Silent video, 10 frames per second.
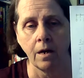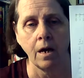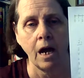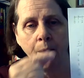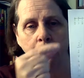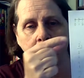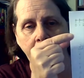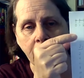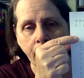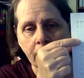And we're
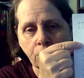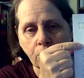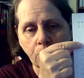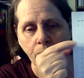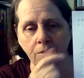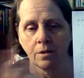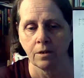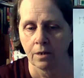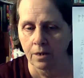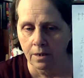counting by 2s.
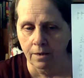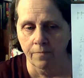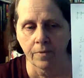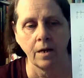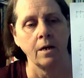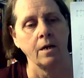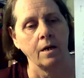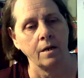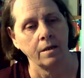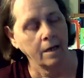
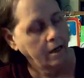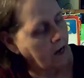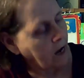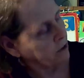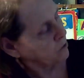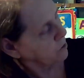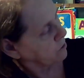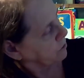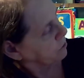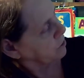Then I drew the
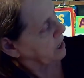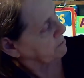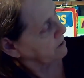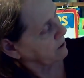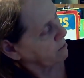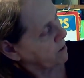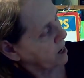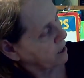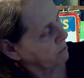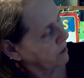little shapes at the
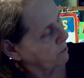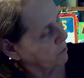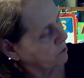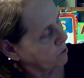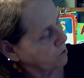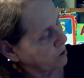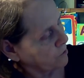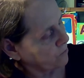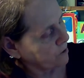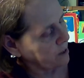bottom and put the words
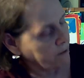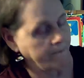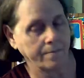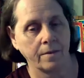for them